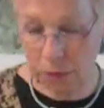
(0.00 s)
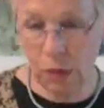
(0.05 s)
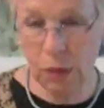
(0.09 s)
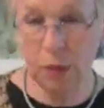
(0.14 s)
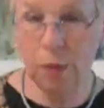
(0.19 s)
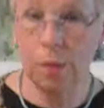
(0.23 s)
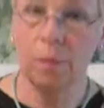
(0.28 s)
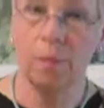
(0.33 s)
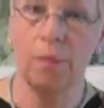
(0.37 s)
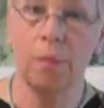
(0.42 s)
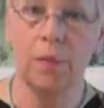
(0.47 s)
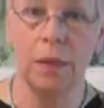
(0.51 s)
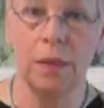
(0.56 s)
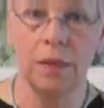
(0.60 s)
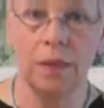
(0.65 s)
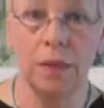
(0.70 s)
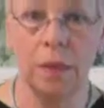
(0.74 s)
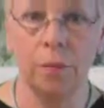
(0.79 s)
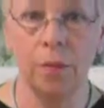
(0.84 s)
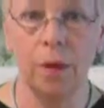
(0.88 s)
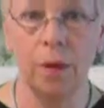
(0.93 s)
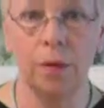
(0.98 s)
So
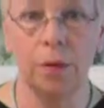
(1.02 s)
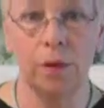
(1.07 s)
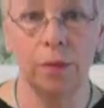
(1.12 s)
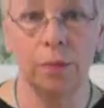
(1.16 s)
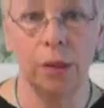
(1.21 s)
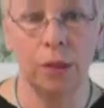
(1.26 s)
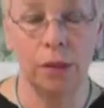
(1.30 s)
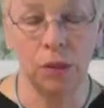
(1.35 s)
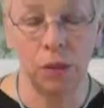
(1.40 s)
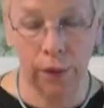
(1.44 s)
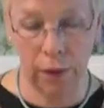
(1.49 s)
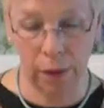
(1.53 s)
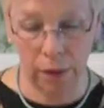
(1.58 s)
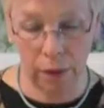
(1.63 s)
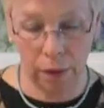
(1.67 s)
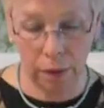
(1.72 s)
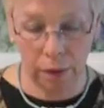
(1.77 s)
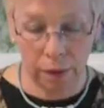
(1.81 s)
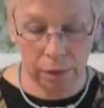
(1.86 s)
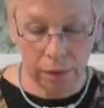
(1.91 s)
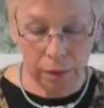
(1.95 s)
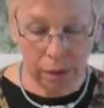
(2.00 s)
that's about the
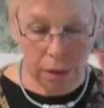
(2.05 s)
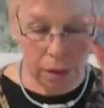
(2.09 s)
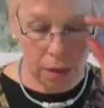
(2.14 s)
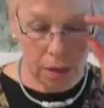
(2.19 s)
materials.